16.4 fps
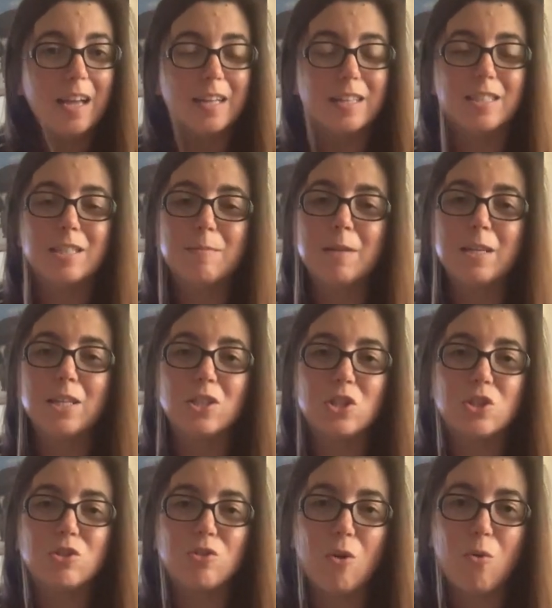and to me
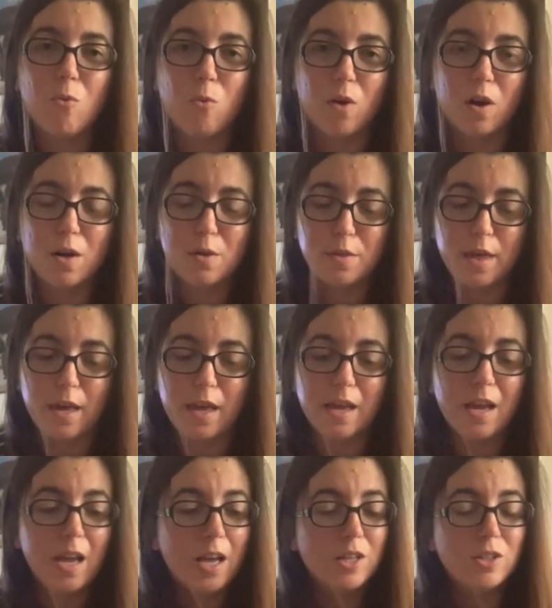it's so worth
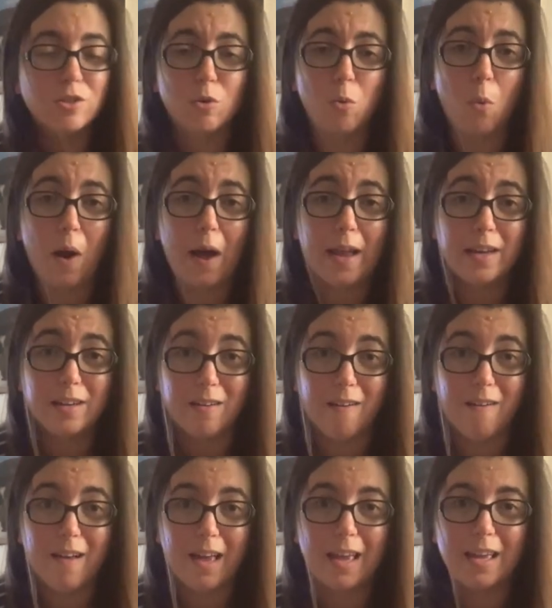it. So why
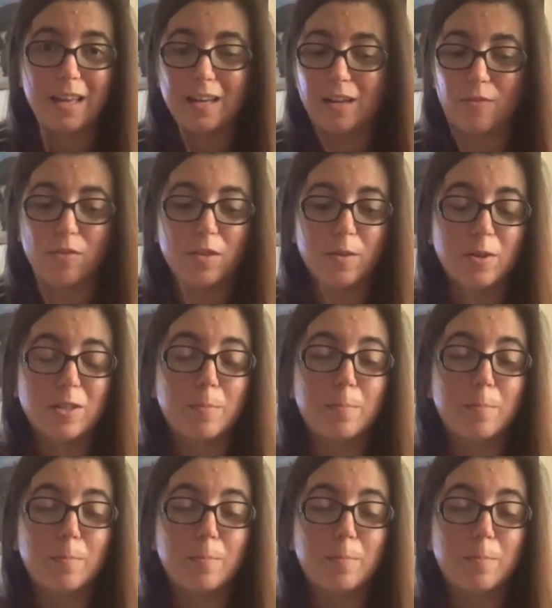not? And if